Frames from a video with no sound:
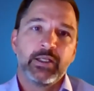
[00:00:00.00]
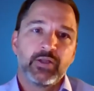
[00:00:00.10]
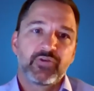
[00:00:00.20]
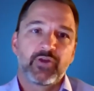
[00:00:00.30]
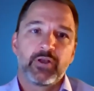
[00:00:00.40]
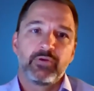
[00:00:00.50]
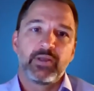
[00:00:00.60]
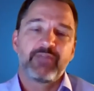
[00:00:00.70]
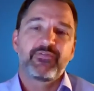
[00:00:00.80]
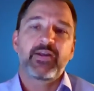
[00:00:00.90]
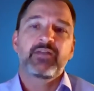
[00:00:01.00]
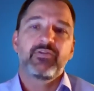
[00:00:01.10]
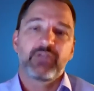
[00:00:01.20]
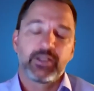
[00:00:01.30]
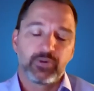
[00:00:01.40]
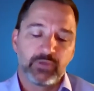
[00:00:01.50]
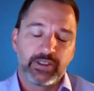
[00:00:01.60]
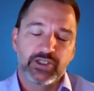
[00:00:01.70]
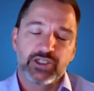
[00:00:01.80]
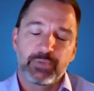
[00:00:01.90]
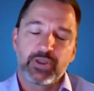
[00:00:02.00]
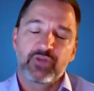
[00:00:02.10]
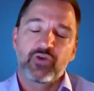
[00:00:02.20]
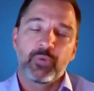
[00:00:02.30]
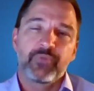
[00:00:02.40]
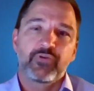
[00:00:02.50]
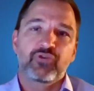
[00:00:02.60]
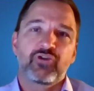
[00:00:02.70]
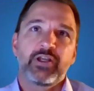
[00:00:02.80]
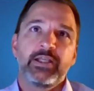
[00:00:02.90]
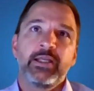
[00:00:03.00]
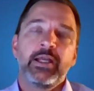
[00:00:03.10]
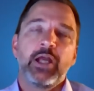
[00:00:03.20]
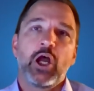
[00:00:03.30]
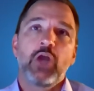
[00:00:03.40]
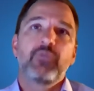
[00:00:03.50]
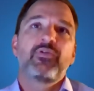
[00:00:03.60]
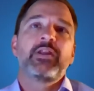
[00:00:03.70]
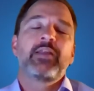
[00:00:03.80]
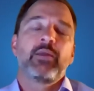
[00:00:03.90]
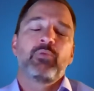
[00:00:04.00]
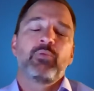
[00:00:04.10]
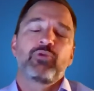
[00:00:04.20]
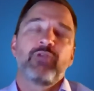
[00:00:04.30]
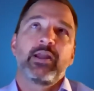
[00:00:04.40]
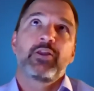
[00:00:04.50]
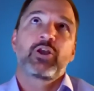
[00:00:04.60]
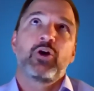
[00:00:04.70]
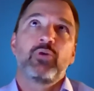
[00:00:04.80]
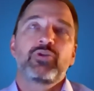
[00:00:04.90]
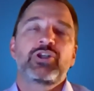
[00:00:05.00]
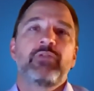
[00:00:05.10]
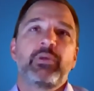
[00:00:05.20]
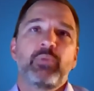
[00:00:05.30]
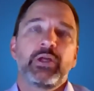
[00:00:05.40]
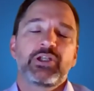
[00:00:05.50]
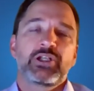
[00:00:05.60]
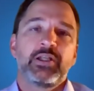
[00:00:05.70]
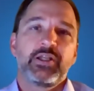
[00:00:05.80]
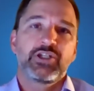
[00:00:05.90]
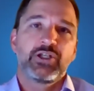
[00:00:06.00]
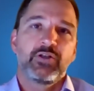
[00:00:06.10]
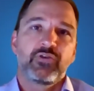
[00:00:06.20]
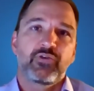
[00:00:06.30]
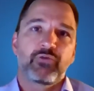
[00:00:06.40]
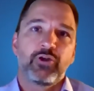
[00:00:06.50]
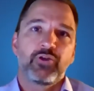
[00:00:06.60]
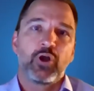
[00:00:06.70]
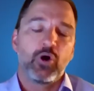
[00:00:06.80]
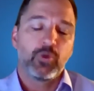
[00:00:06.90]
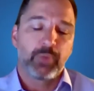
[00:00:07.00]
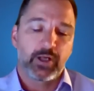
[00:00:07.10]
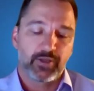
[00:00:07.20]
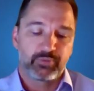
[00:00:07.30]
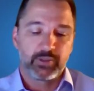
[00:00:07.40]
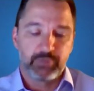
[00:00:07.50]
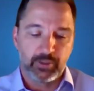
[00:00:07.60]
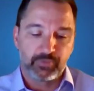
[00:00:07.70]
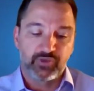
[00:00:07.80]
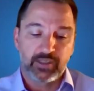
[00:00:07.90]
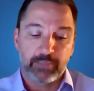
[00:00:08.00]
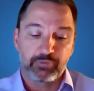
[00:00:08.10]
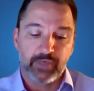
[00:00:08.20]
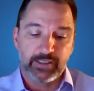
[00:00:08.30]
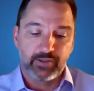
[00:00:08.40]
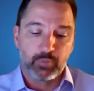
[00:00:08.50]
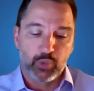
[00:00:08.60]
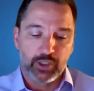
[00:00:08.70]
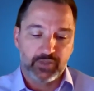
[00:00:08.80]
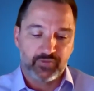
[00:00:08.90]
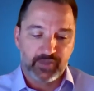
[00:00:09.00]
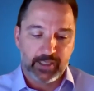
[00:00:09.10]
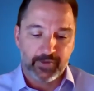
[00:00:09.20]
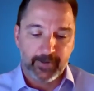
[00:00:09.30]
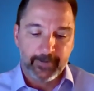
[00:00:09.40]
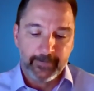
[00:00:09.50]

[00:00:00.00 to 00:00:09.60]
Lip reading: So effective clinical leadership at the top of the tree, hopefully then will create the culture in which clinicians through the whole pathway be able to collaborate and work together.